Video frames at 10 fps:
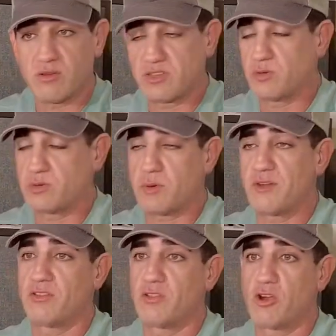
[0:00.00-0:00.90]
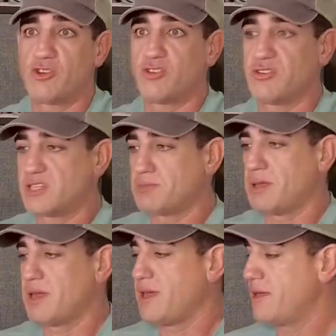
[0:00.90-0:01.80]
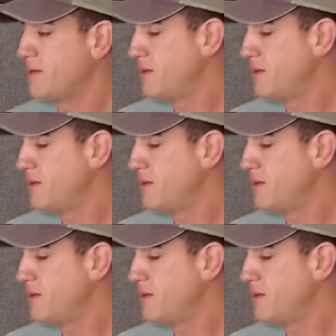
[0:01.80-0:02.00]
So it was part of a larger display,